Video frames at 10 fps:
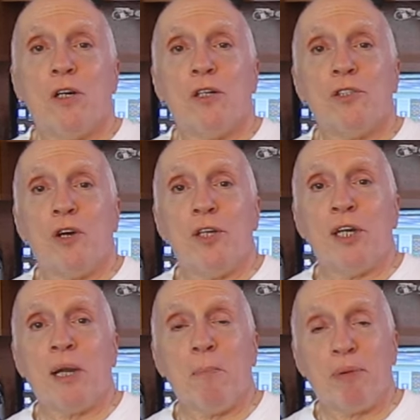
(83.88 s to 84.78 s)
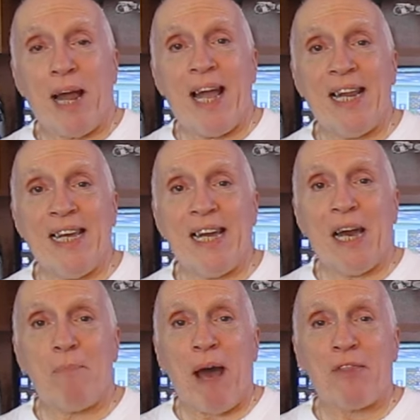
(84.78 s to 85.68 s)
So you're complaining
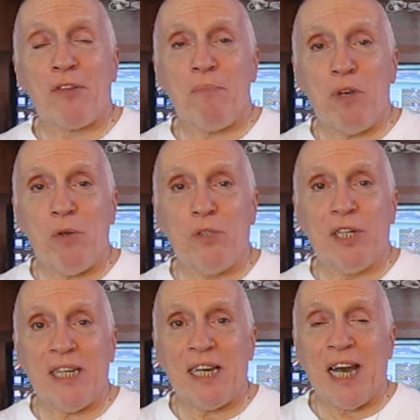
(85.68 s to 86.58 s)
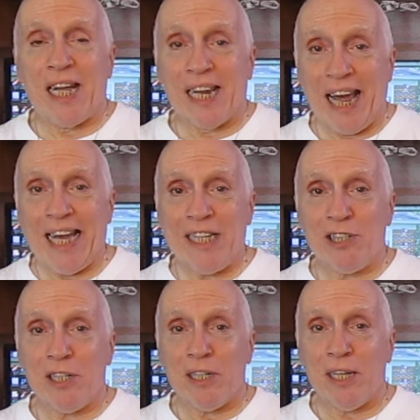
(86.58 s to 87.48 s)
about them using a
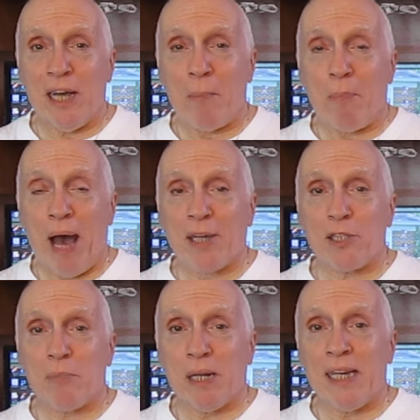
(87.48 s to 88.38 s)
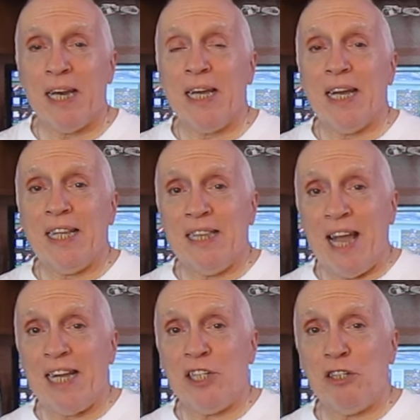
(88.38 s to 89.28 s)
laser and possibly
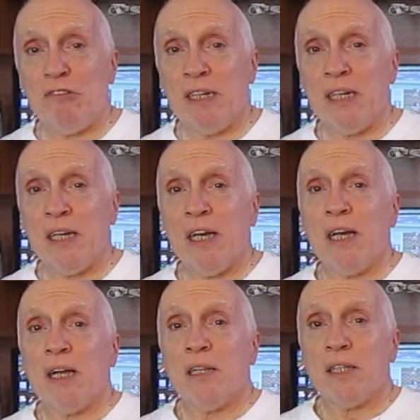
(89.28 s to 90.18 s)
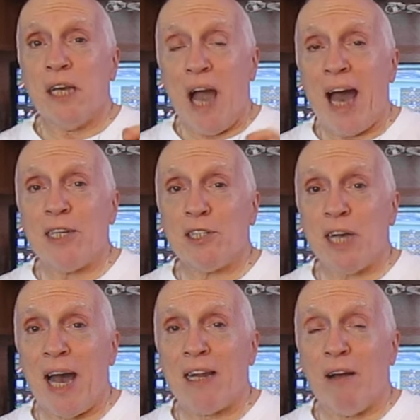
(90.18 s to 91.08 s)
endangering the
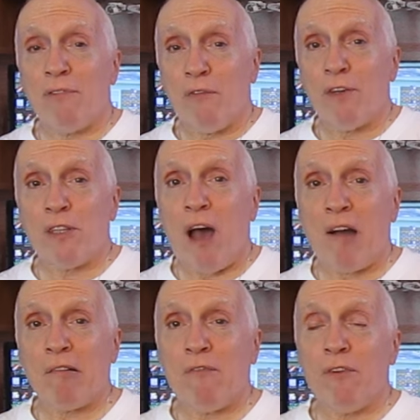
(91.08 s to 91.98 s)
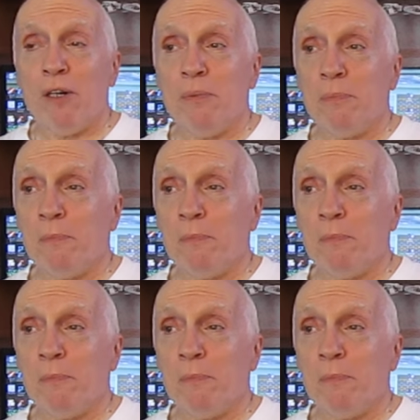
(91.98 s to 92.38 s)
eyesight of the photographer?